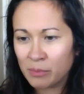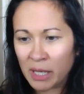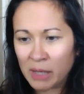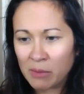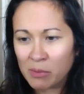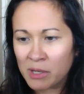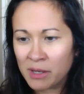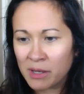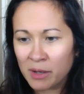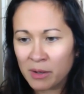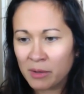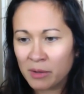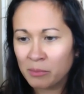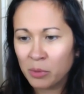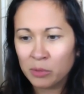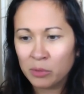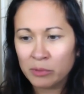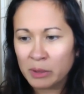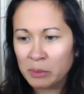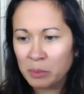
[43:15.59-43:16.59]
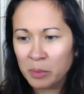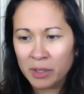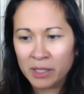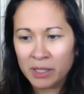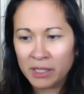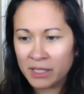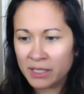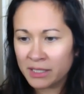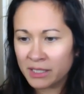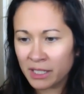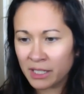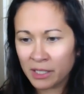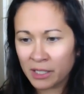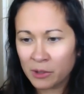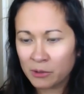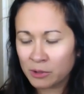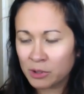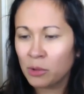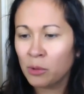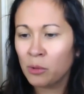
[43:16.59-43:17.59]
Maybe a marimba, you
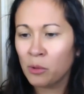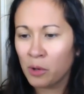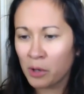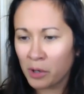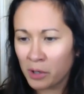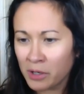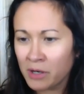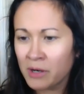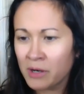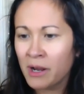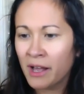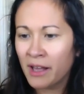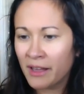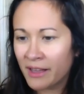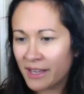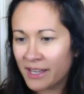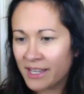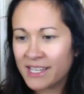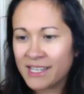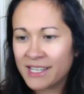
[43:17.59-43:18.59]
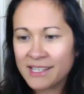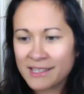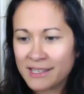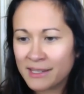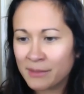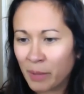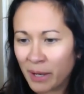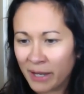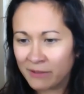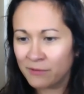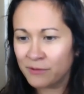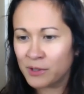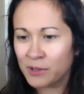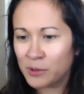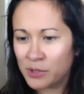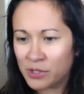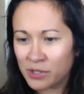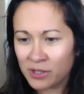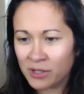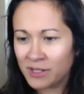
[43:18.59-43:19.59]
know, tour is in my yeah.
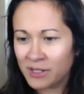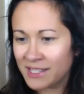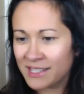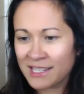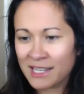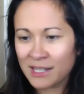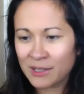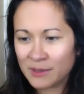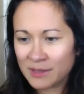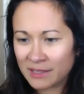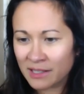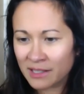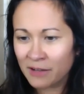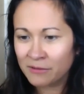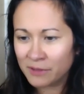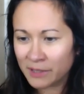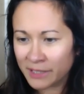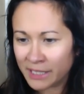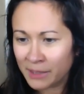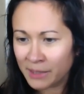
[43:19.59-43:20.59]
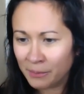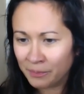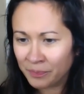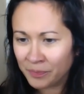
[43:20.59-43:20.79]
future. It sounds lovely.